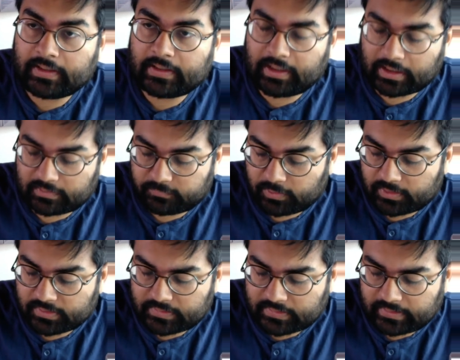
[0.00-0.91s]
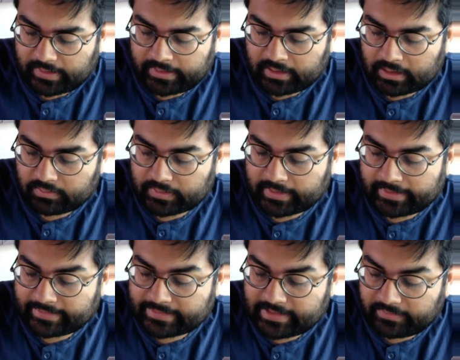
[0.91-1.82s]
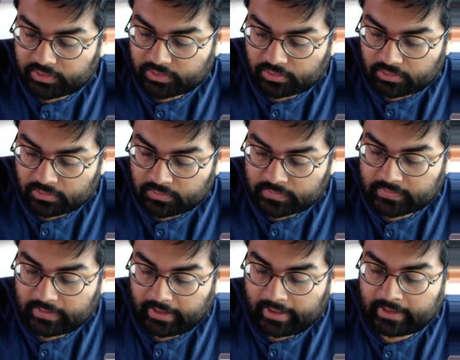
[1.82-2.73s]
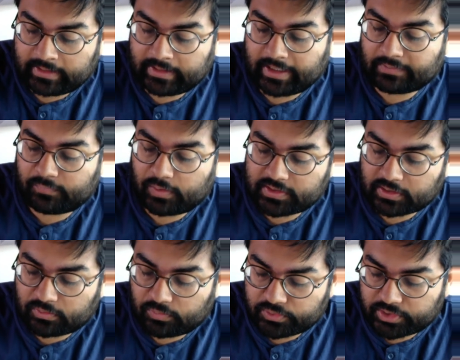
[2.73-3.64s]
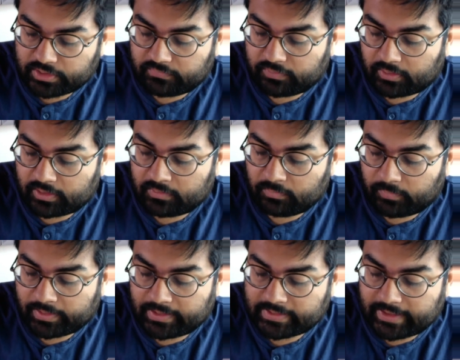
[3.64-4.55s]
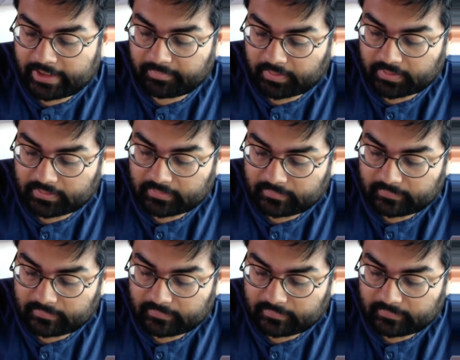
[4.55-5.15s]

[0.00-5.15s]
That was 997 euros, and that was a coaching for one entire month.